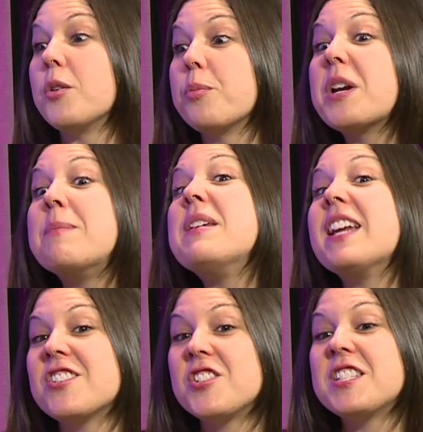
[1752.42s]
bring
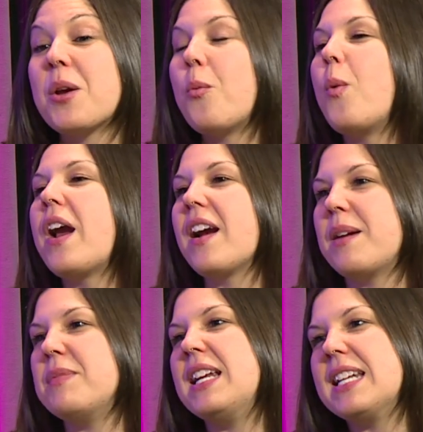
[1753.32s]
me, I should say, where
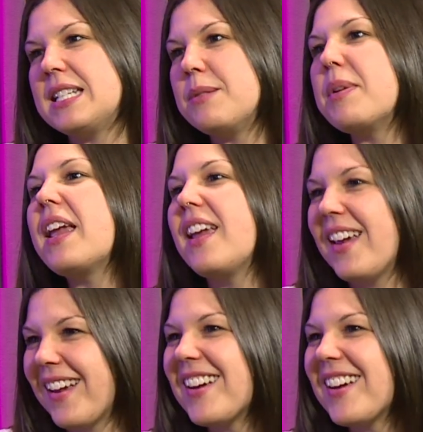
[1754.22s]
I'm needed to be.